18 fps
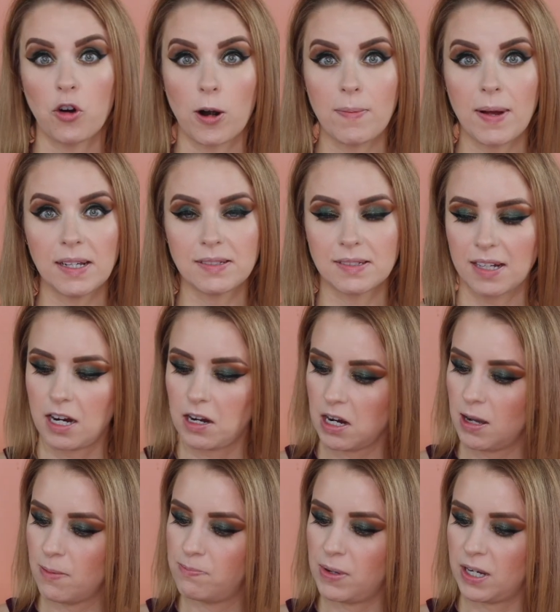For
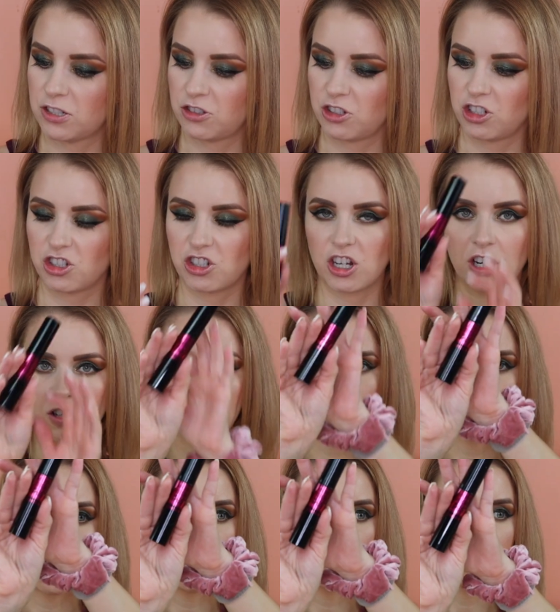mascara, Buster
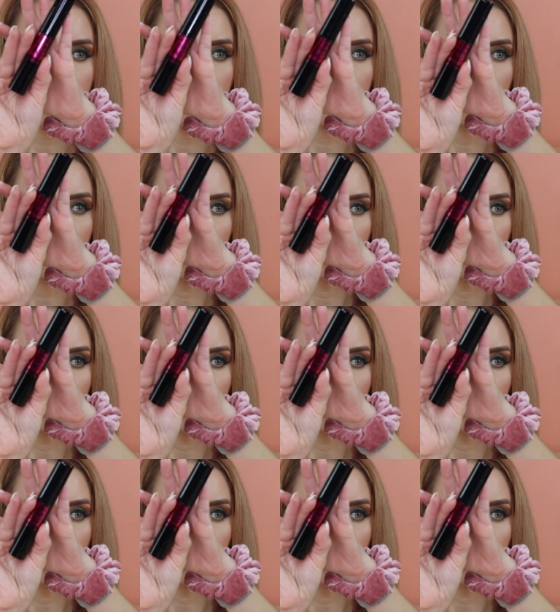chose the